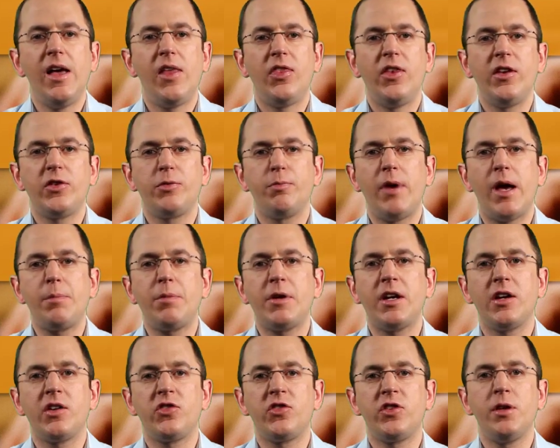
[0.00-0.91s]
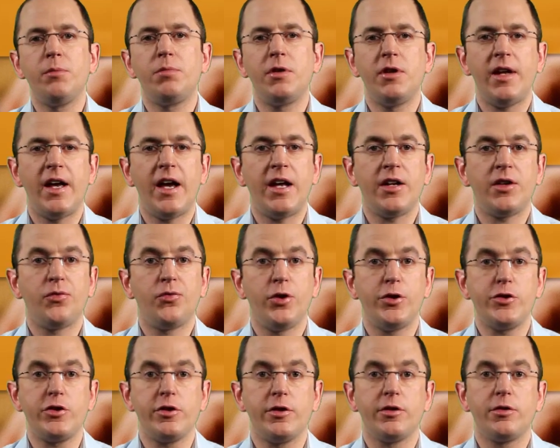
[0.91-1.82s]
This mapping is simple and
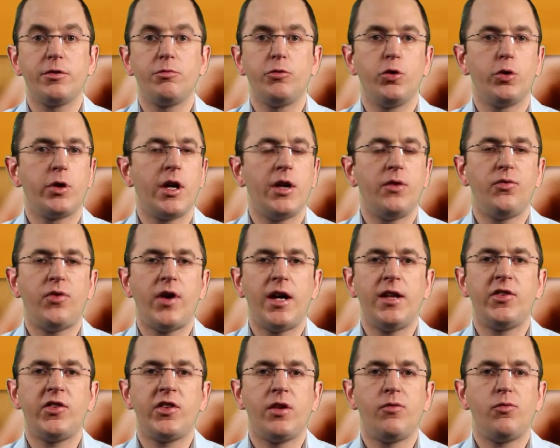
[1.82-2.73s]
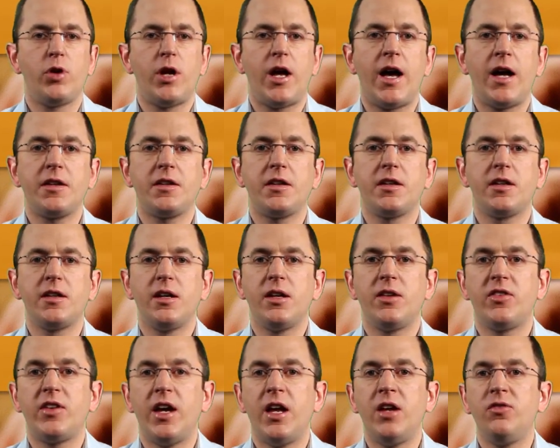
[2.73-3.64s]
efficient. You can find several
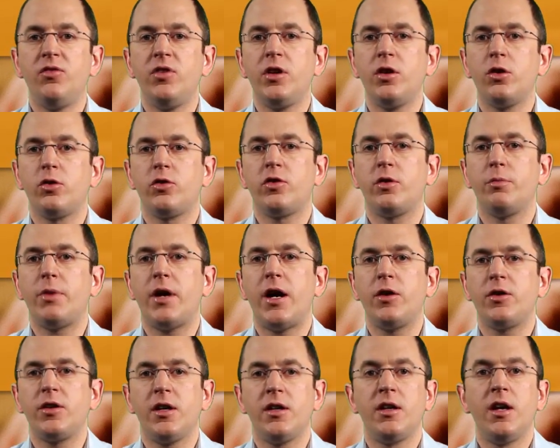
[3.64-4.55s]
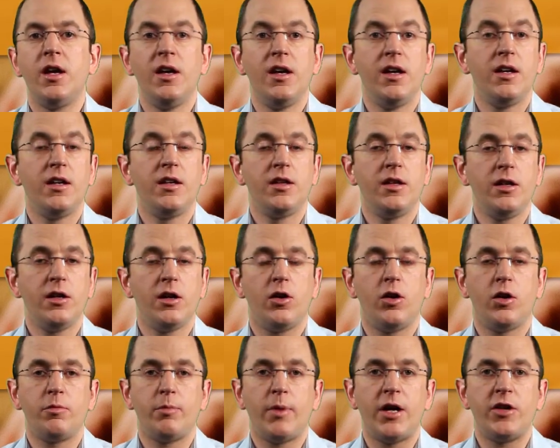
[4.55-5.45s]
articles and videos about it here
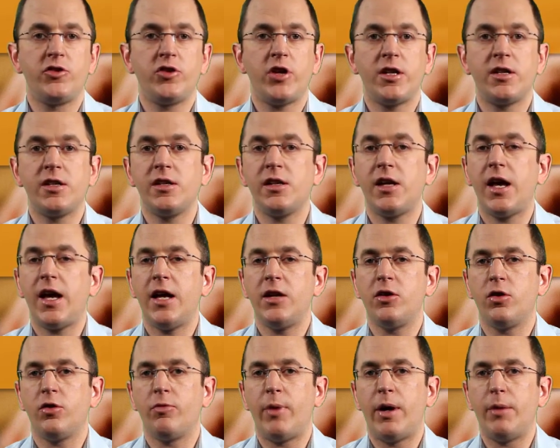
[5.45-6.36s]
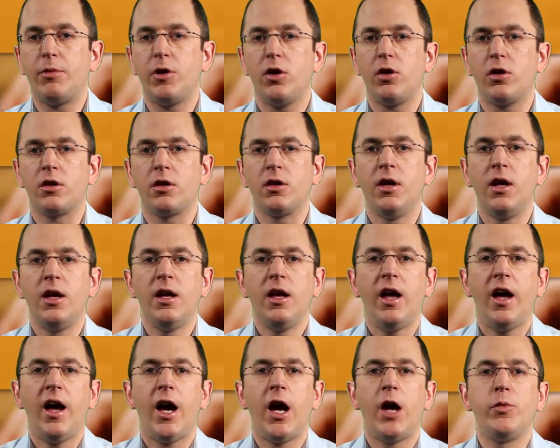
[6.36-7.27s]
on my channel and on my blog.
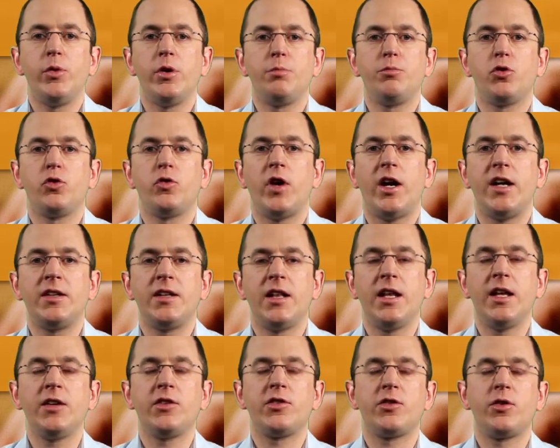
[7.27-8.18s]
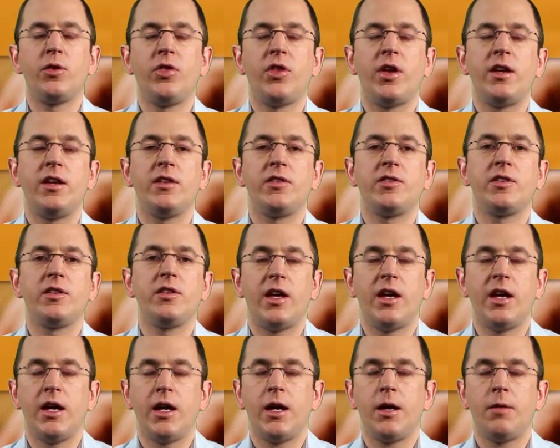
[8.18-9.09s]
I will provide links to these
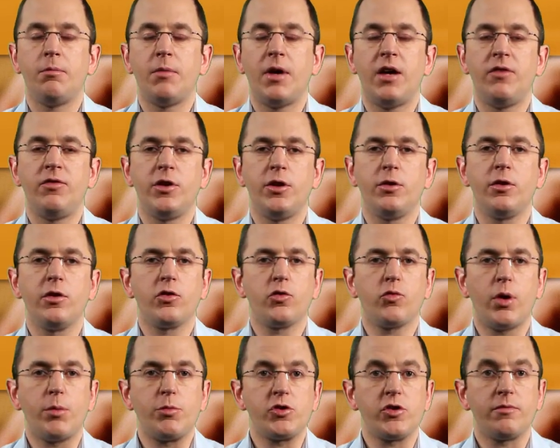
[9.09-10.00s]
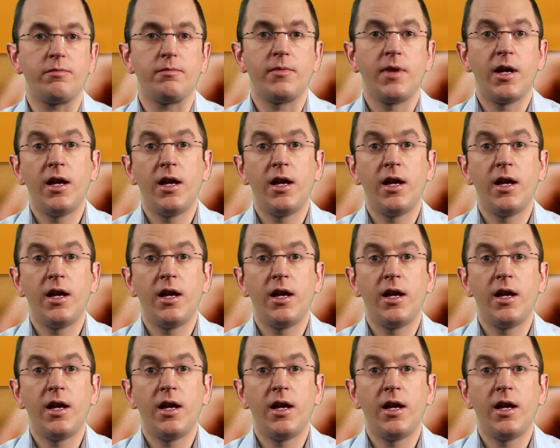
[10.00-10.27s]
in my video description.